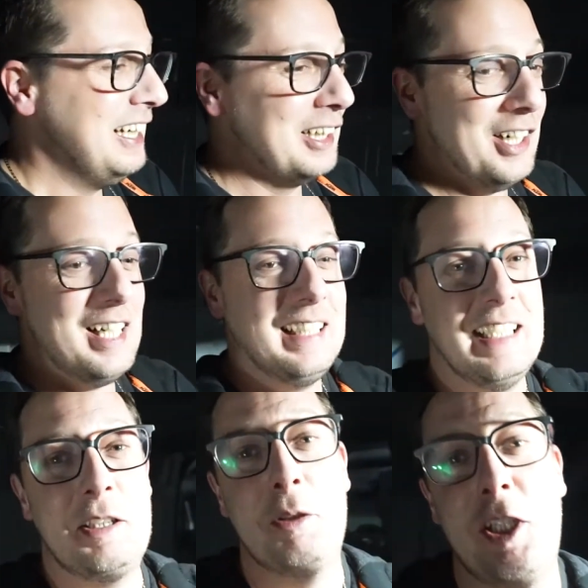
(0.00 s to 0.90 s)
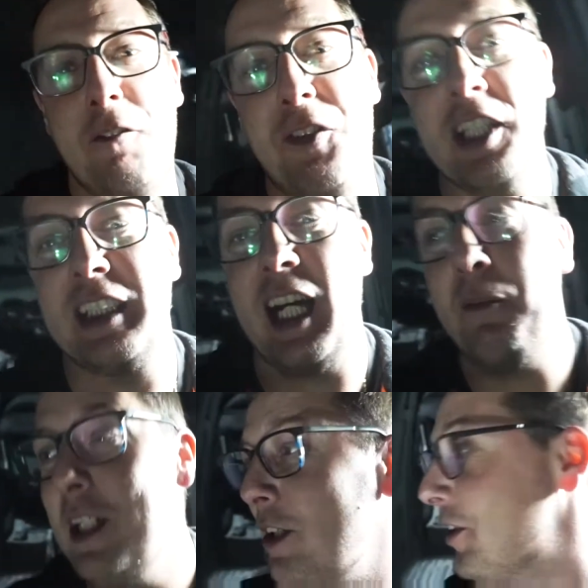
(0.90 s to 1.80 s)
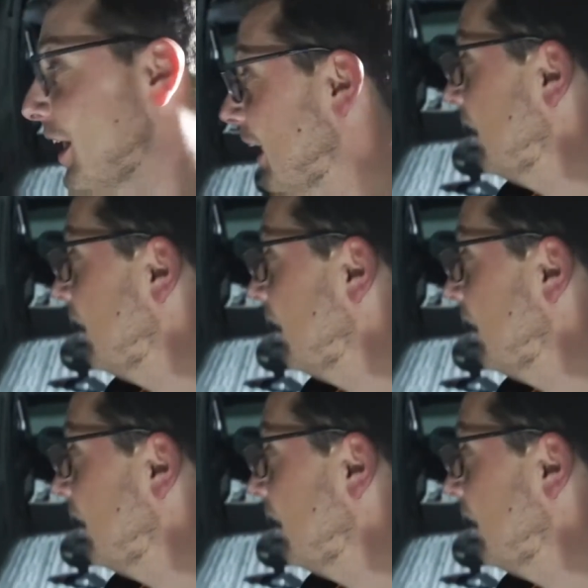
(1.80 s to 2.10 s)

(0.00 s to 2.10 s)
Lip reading: Curtis, this was your first time. What do you think?